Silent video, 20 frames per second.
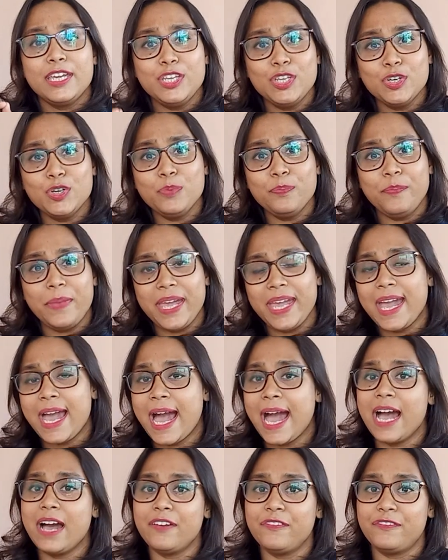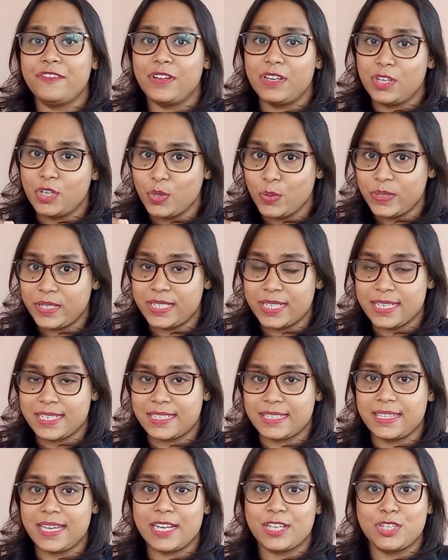You may have
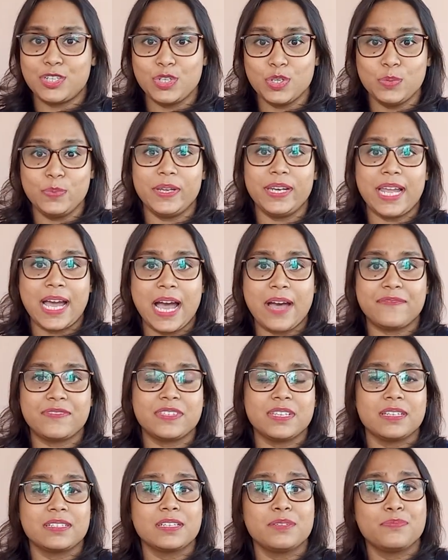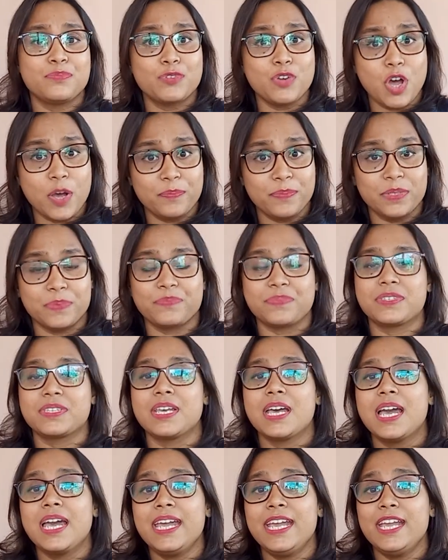noticed that you will have certain
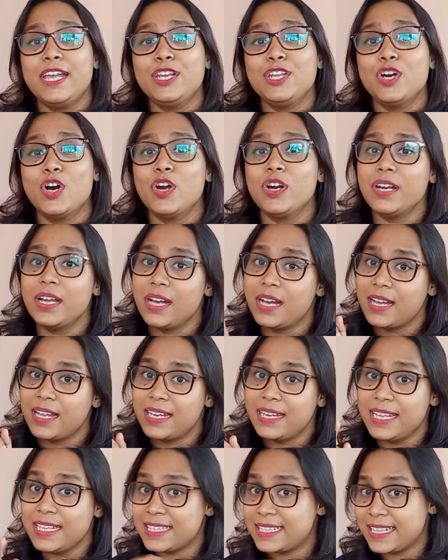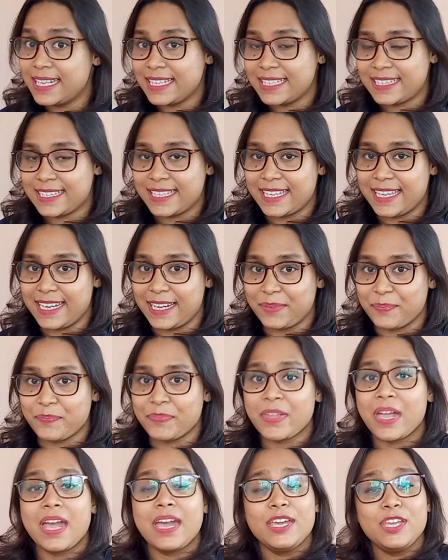problems in your listening skill.
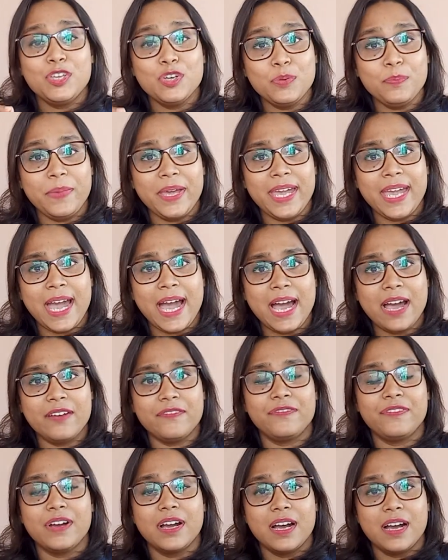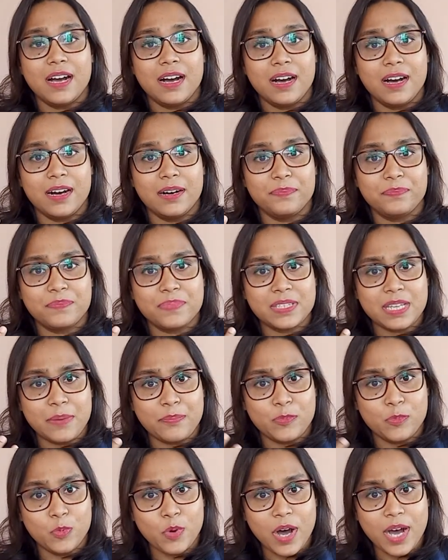You may have
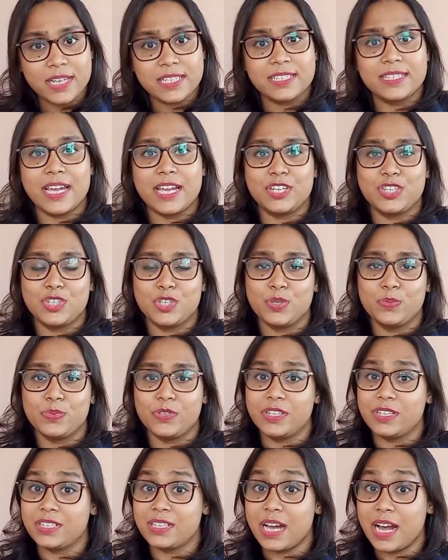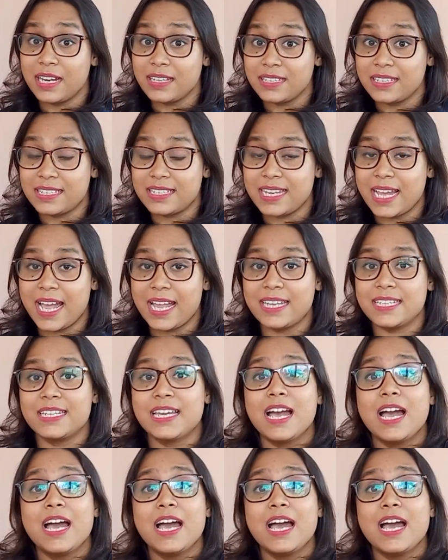some words that you wouldn't understand.